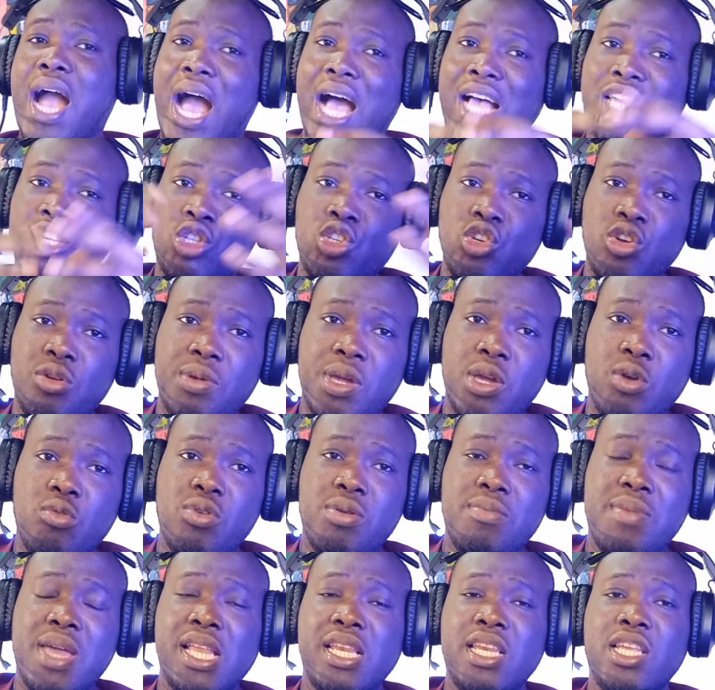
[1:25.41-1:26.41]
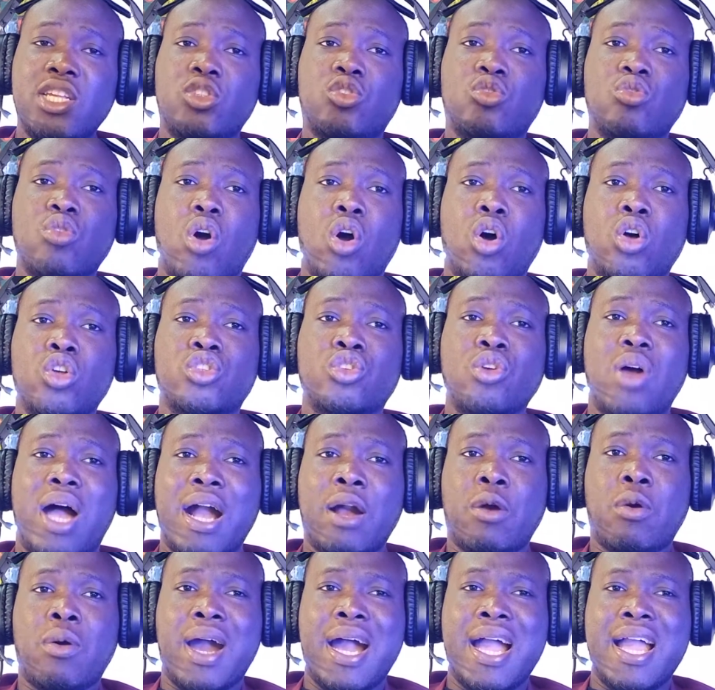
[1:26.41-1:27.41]
Assuming we may need to also
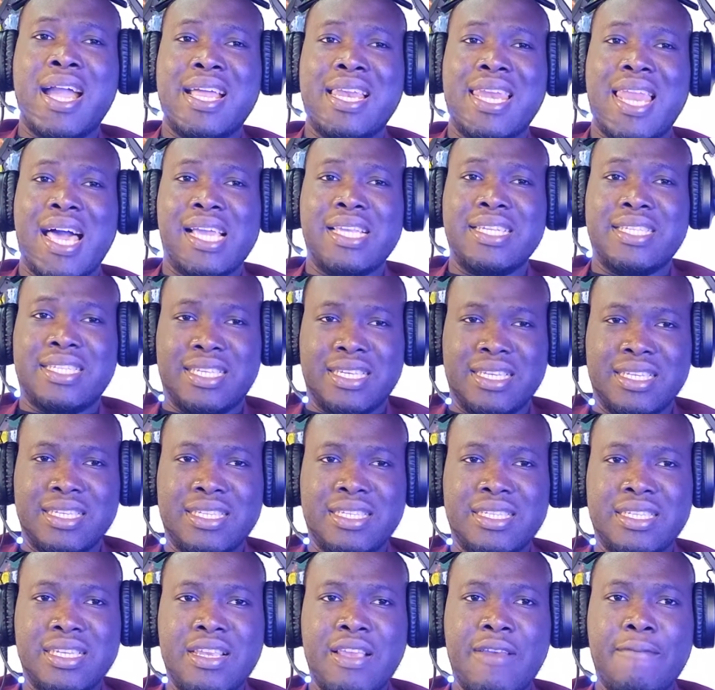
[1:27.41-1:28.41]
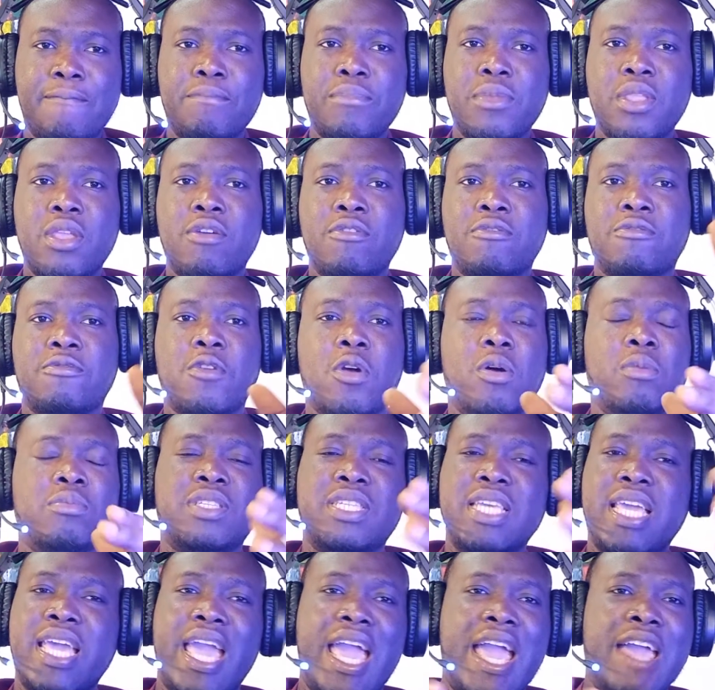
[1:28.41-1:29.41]
acquire a license from,
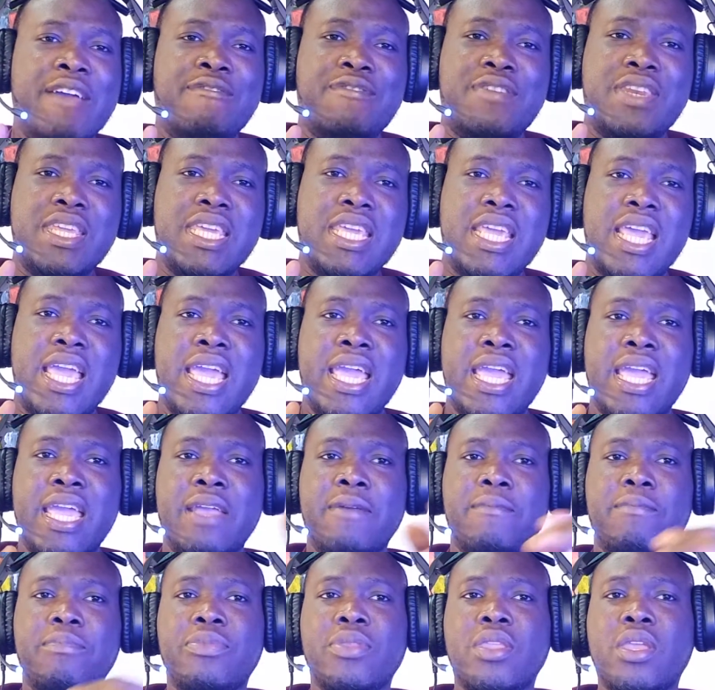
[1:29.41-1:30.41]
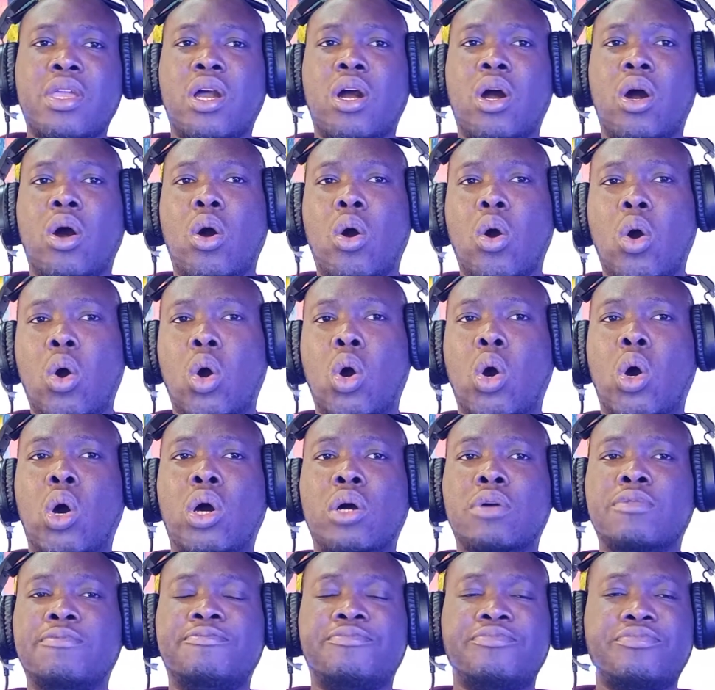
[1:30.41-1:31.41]
say, FDA
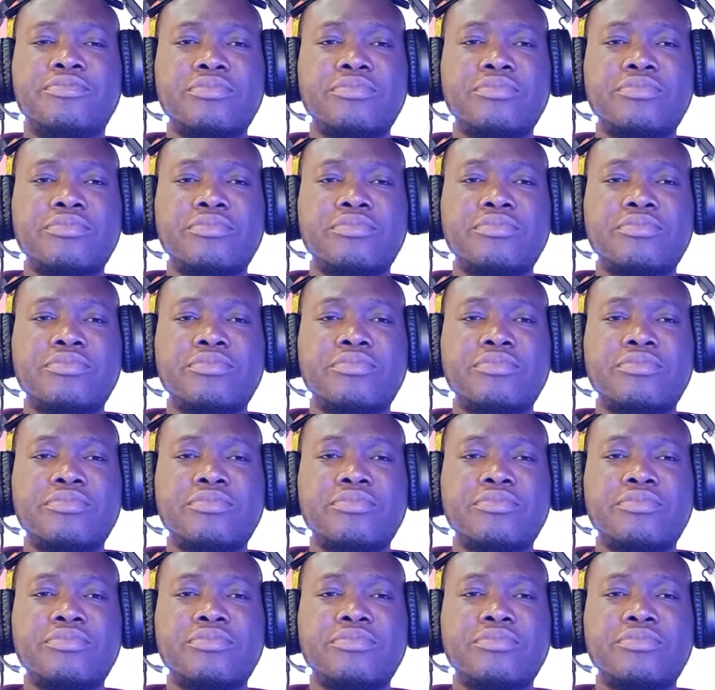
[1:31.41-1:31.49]
or